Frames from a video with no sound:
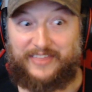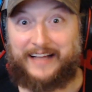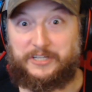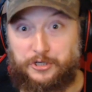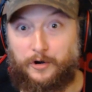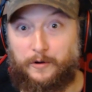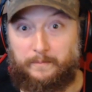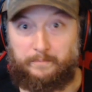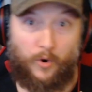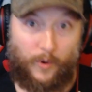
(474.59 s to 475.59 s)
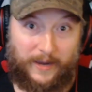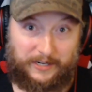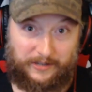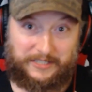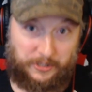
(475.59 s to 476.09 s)
That's your boy,
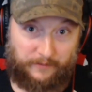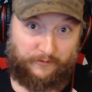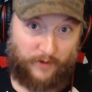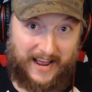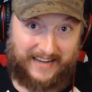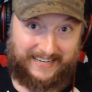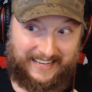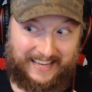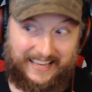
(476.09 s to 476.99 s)
you that's your friend,